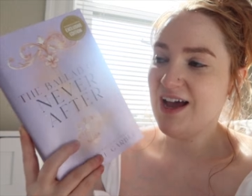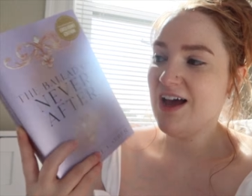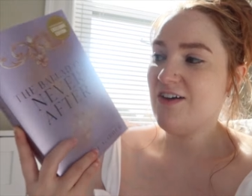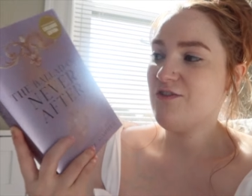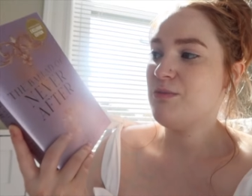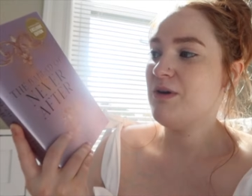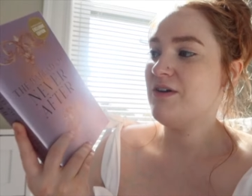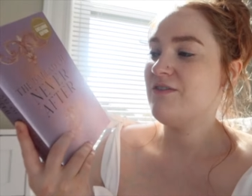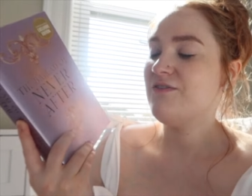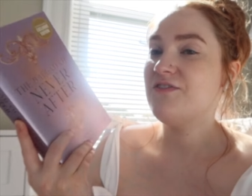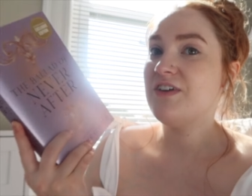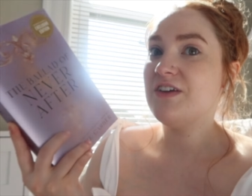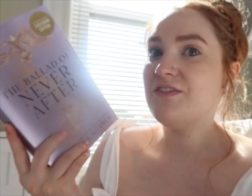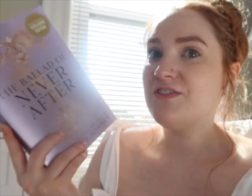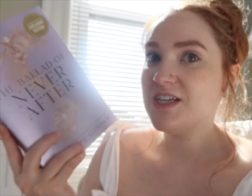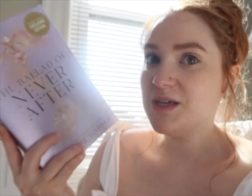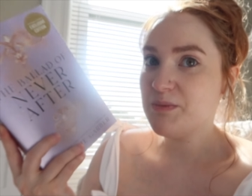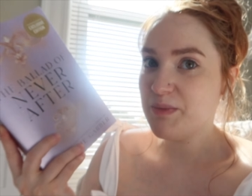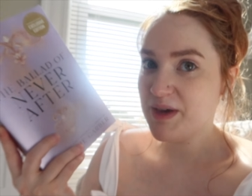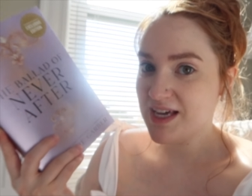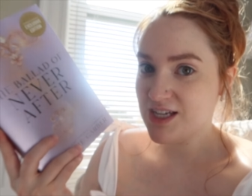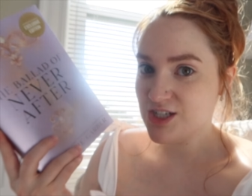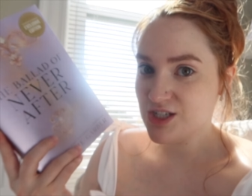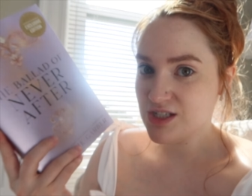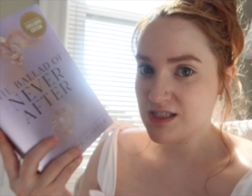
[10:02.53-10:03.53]
have about 50
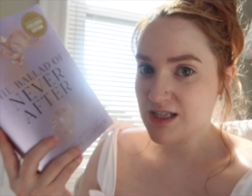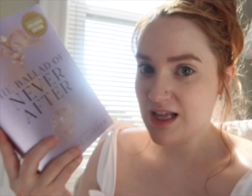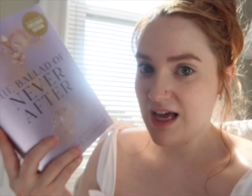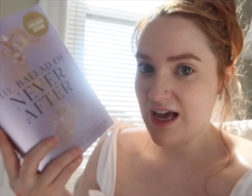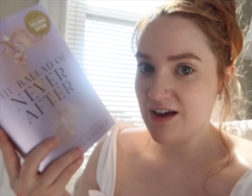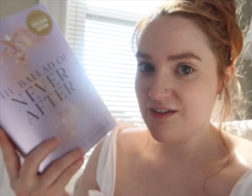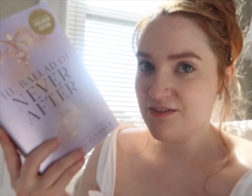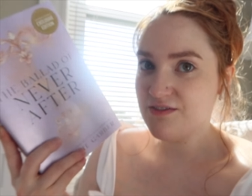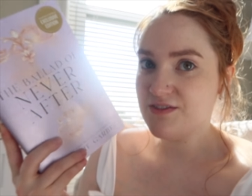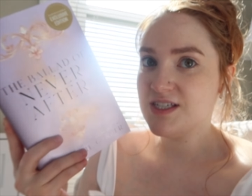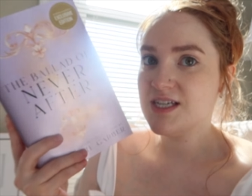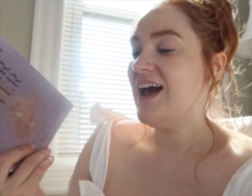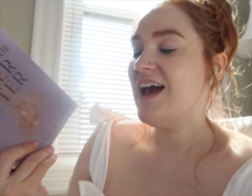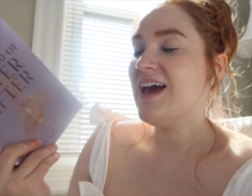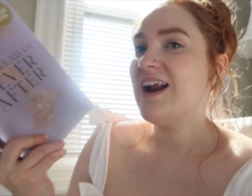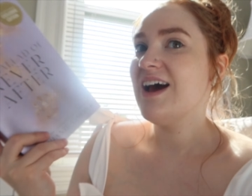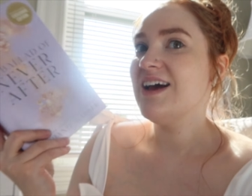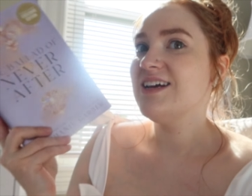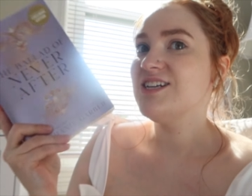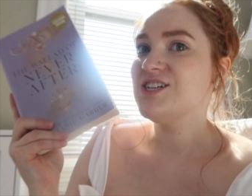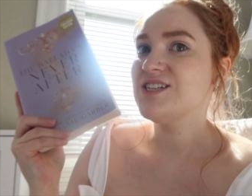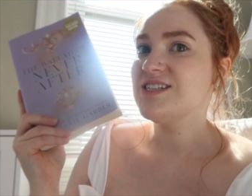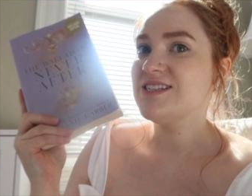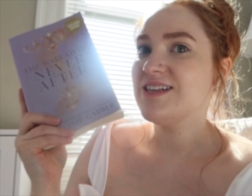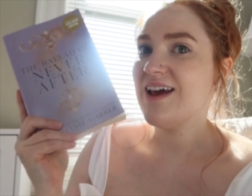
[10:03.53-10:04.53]
pages left and
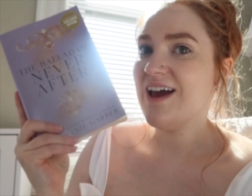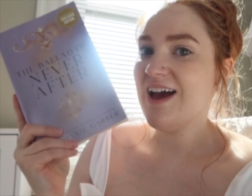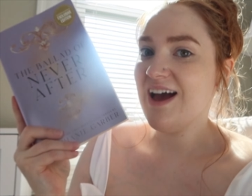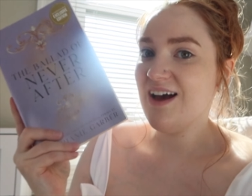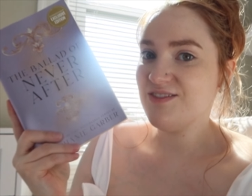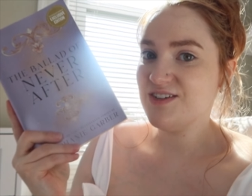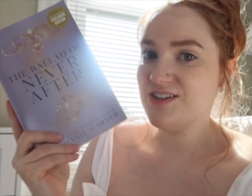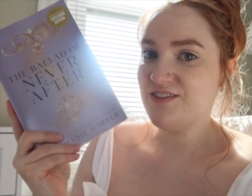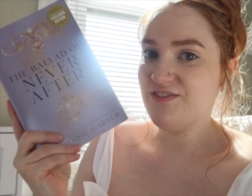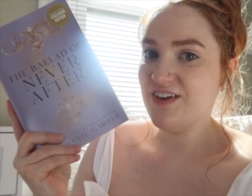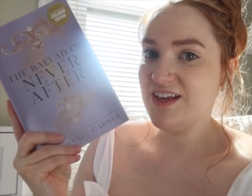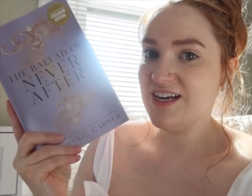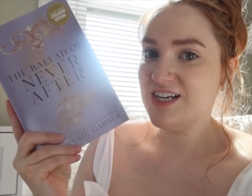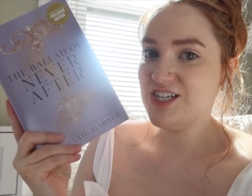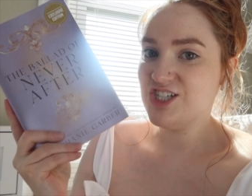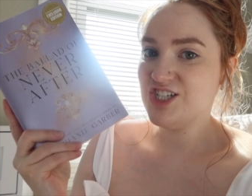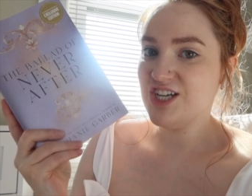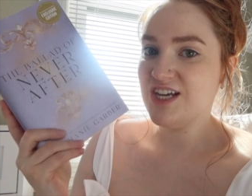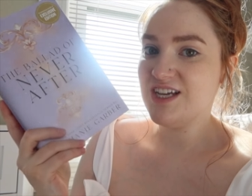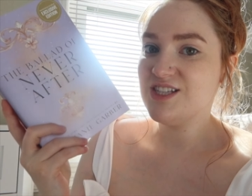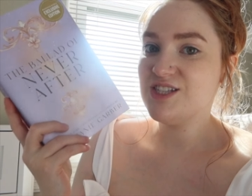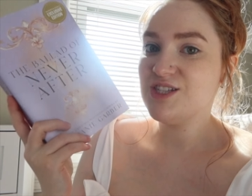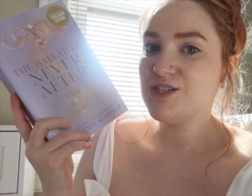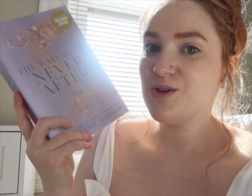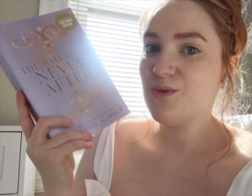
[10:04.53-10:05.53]
I just have to finish
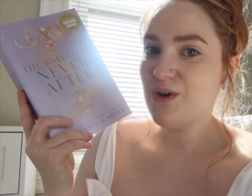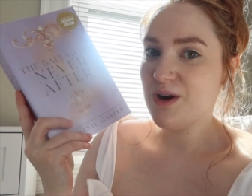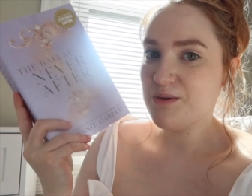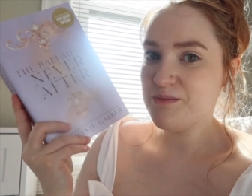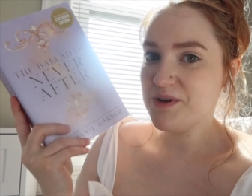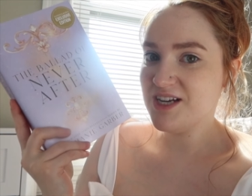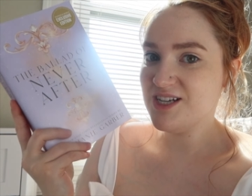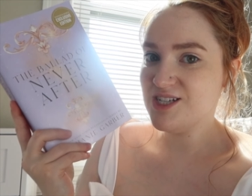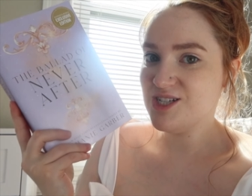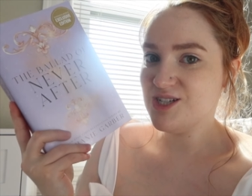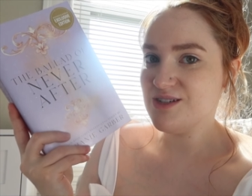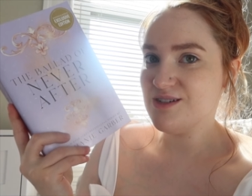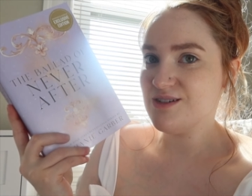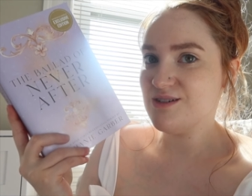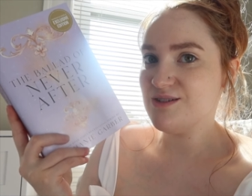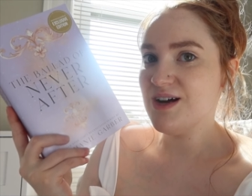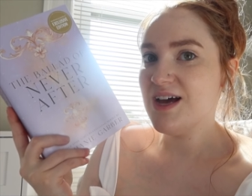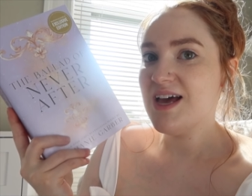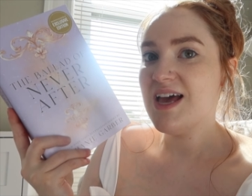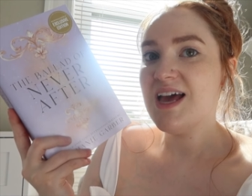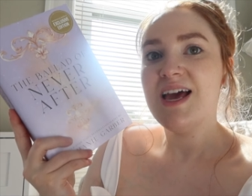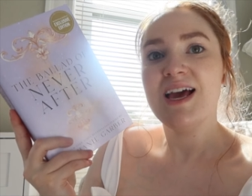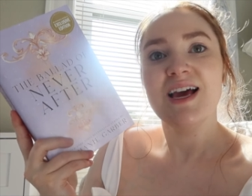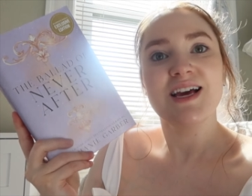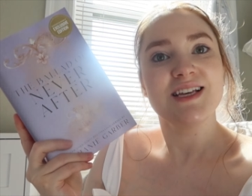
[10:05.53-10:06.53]
it. So what I'm going to do
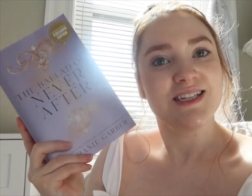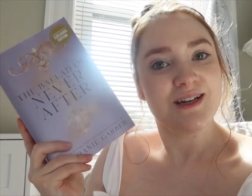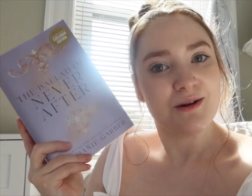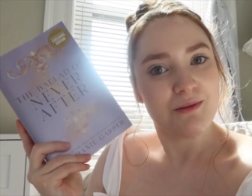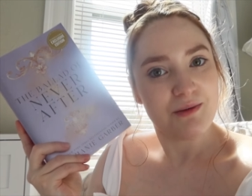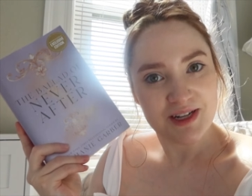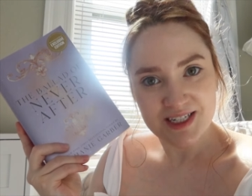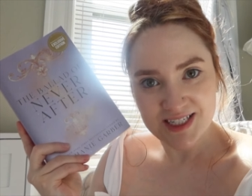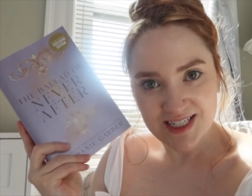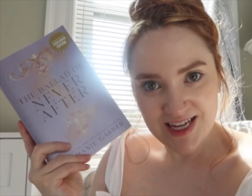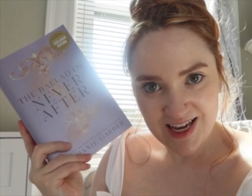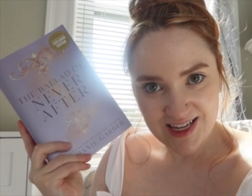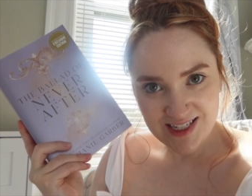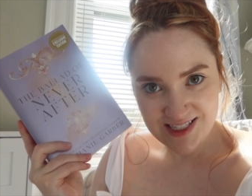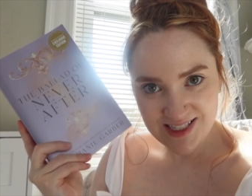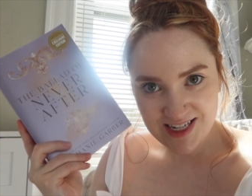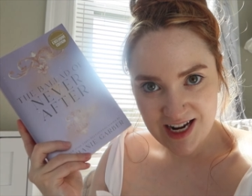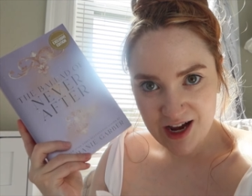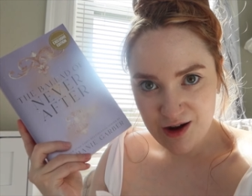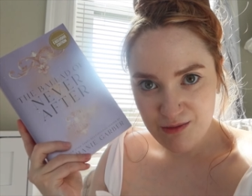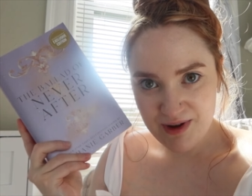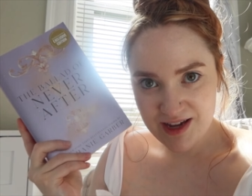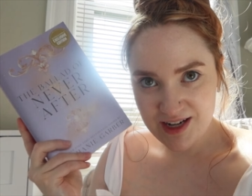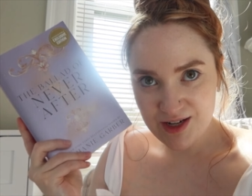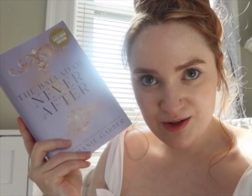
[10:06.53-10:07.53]
is I'm going to test
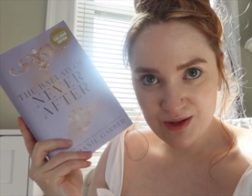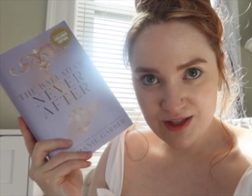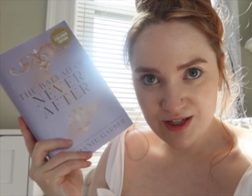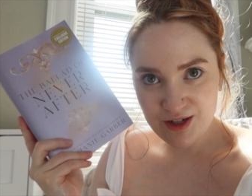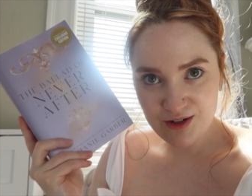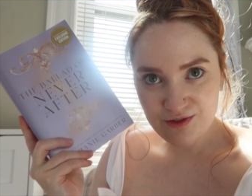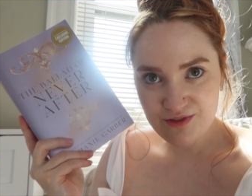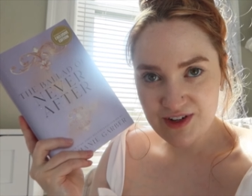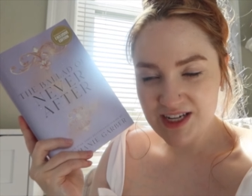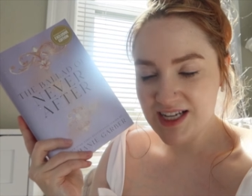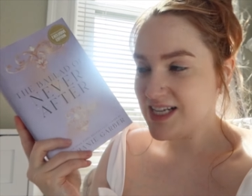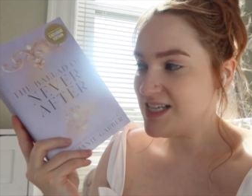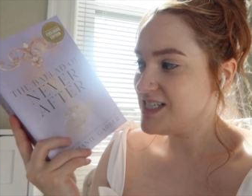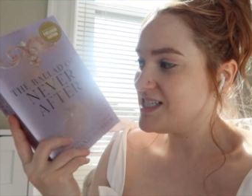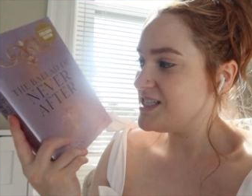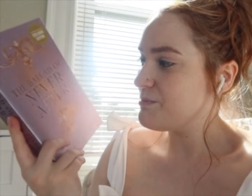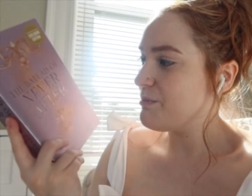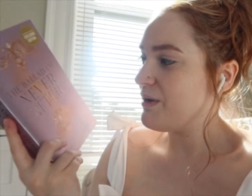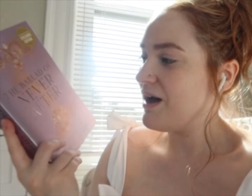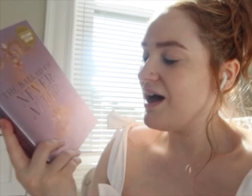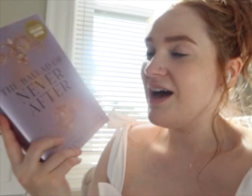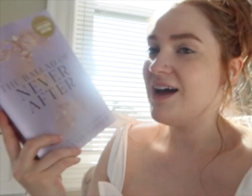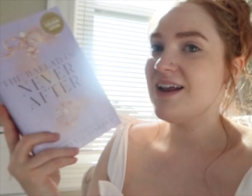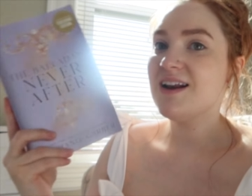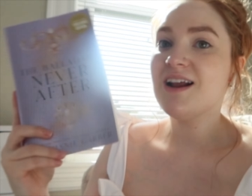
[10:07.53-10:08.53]
out my new little reading
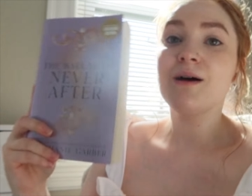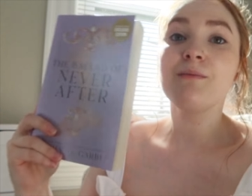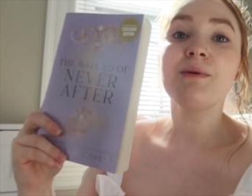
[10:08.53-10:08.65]
spot.